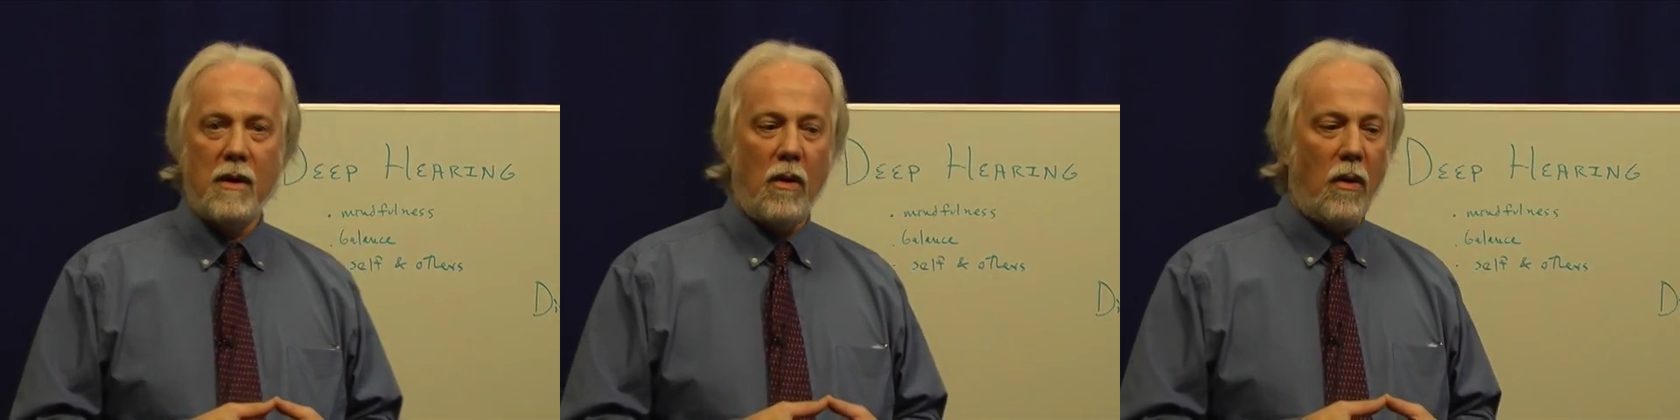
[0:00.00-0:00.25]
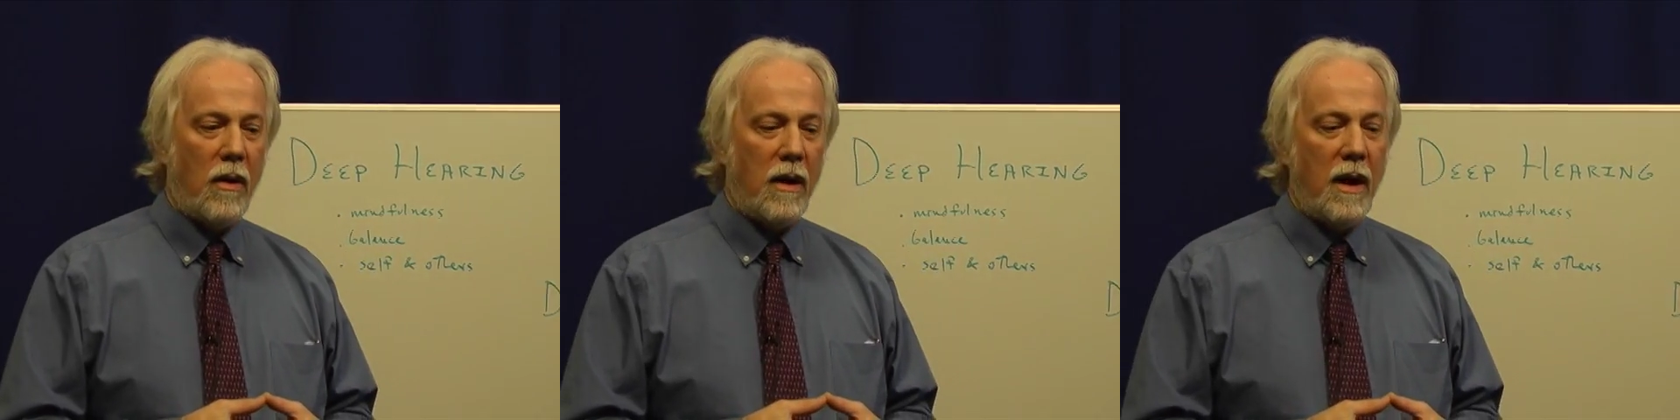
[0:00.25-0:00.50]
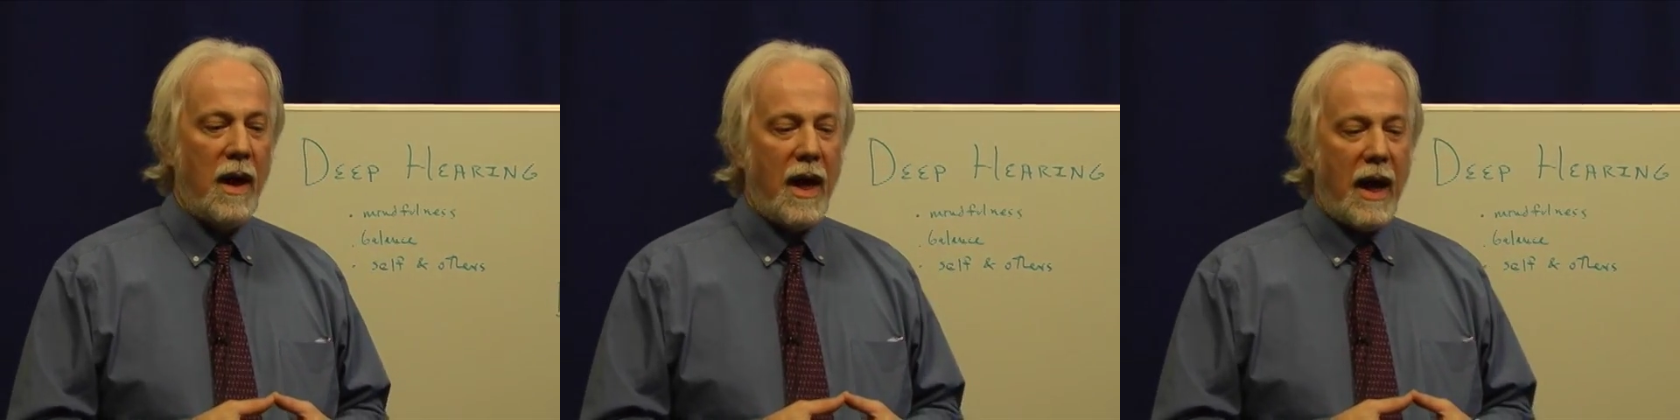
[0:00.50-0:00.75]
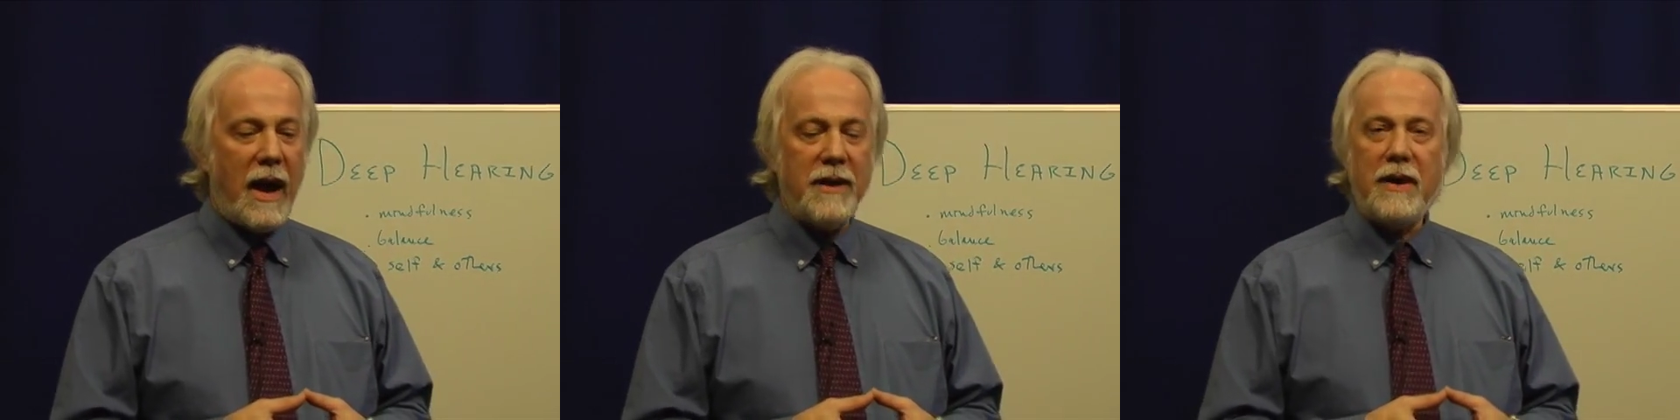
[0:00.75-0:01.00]
Or
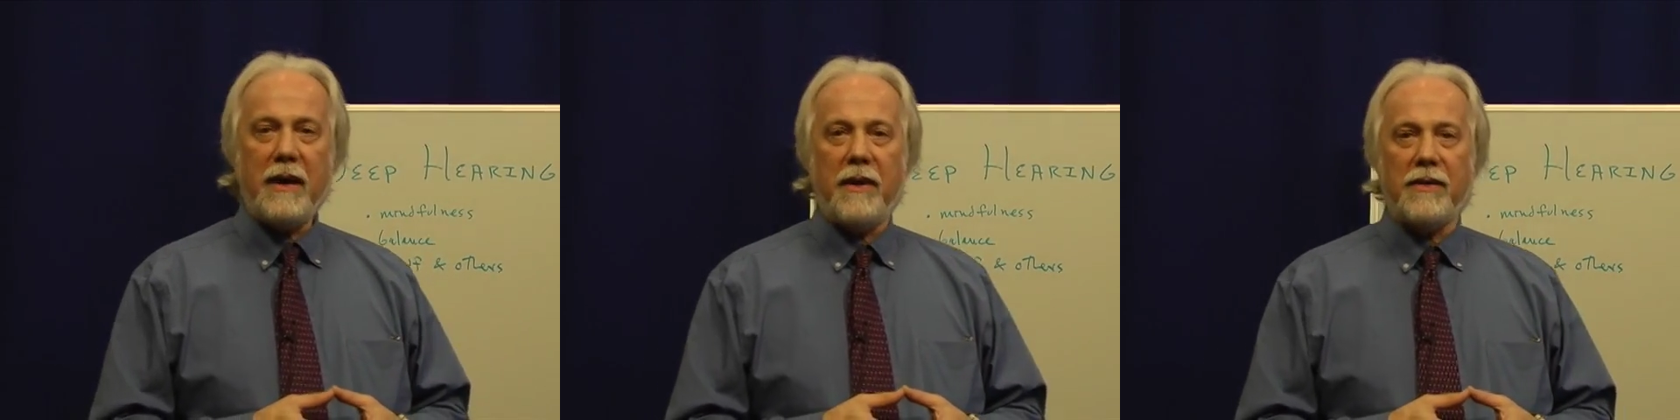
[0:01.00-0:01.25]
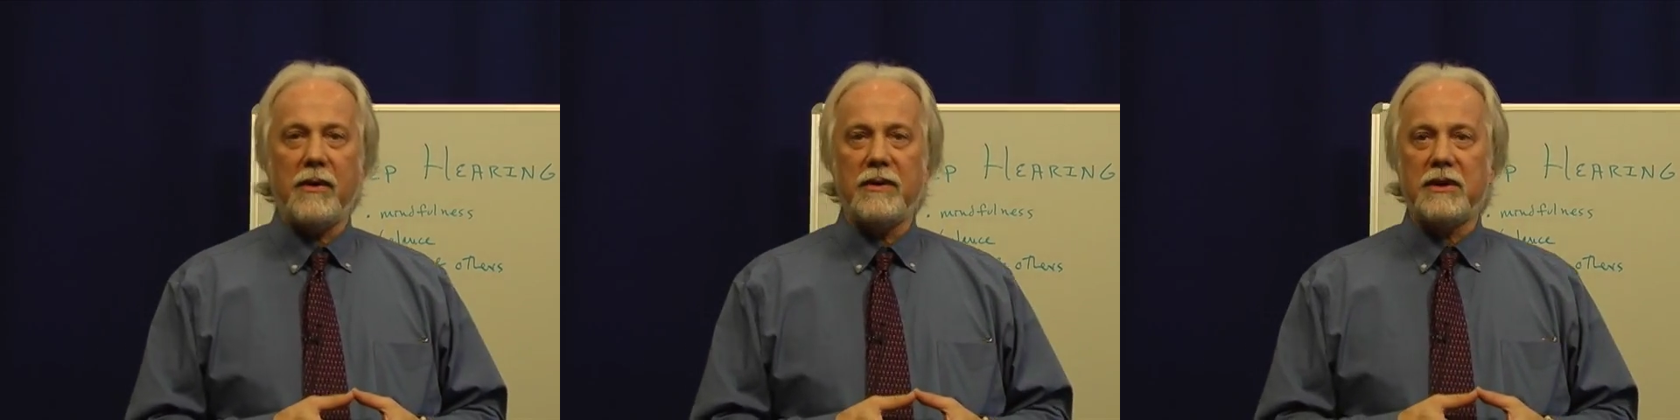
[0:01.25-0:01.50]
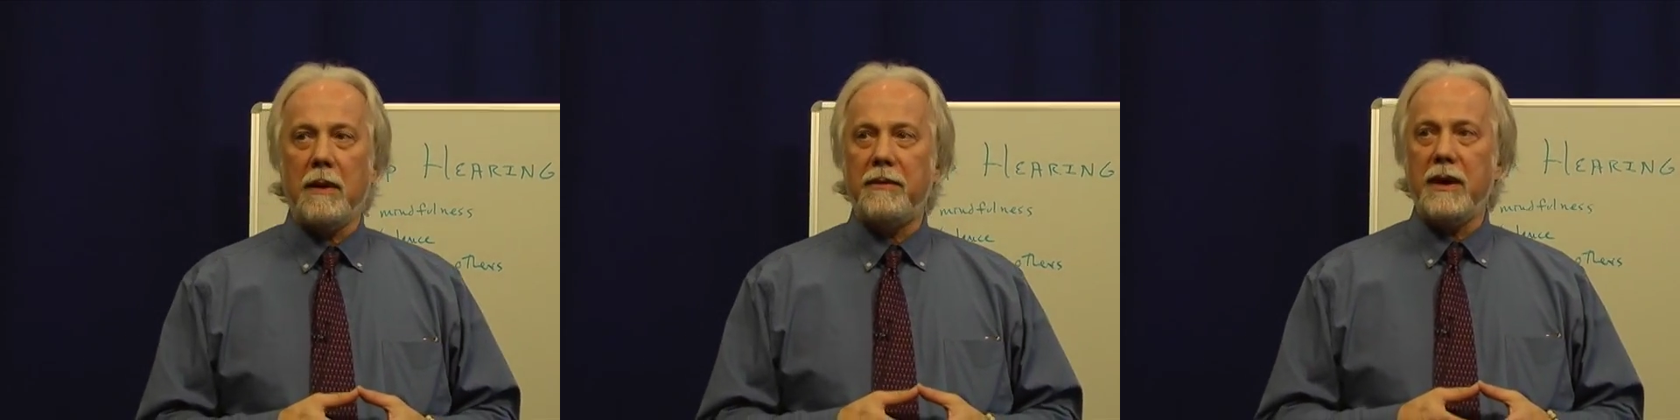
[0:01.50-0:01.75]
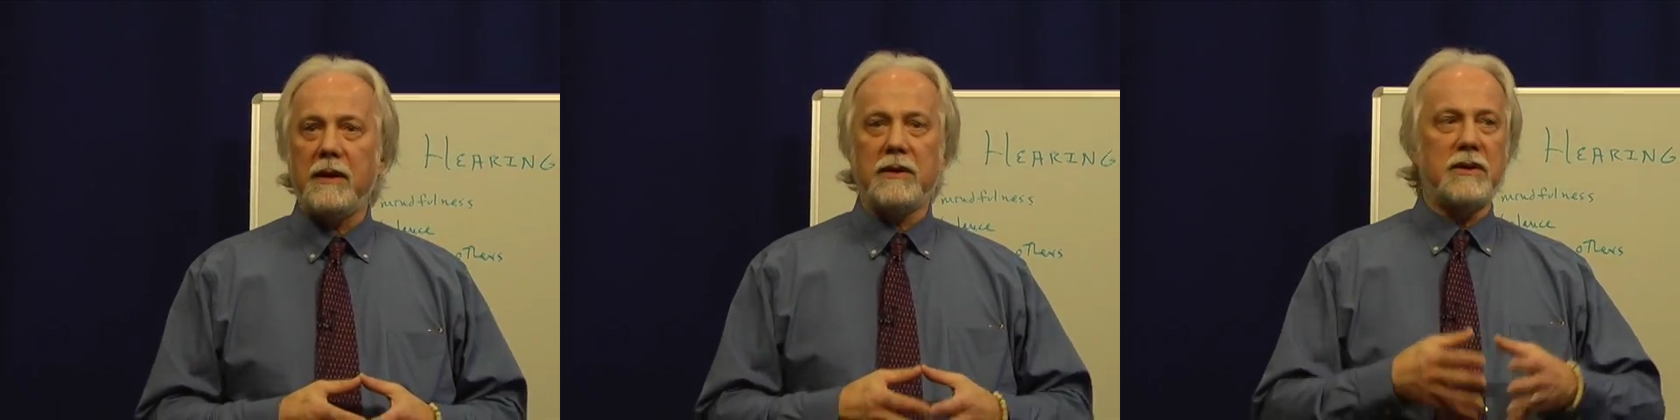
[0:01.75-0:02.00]
I think that there is
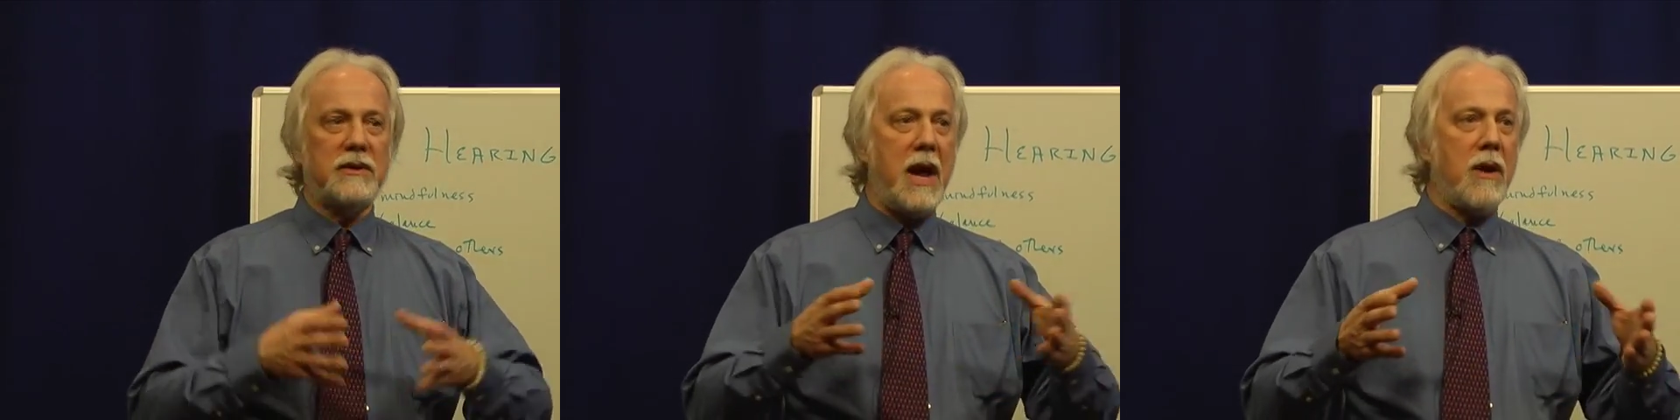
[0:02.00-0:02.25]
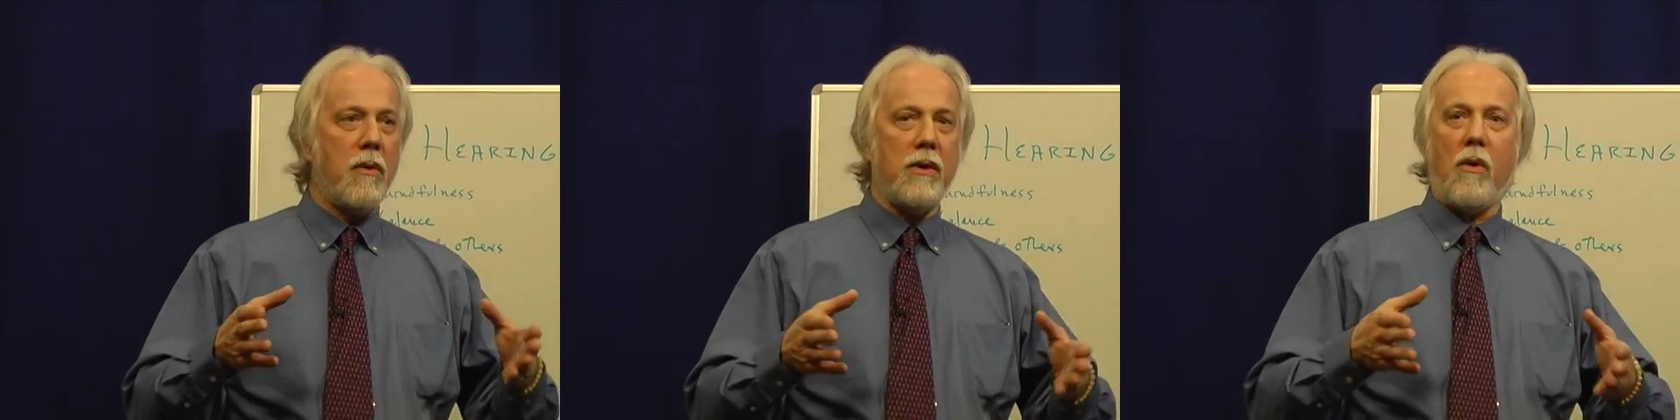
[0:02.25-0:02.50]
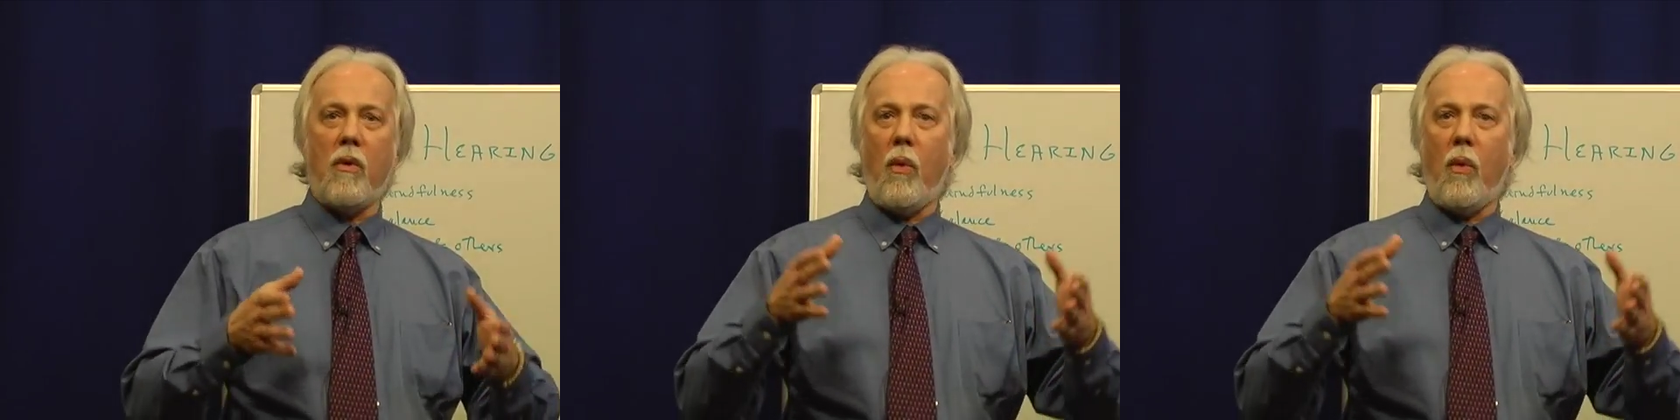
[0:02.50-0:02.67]
something sacred or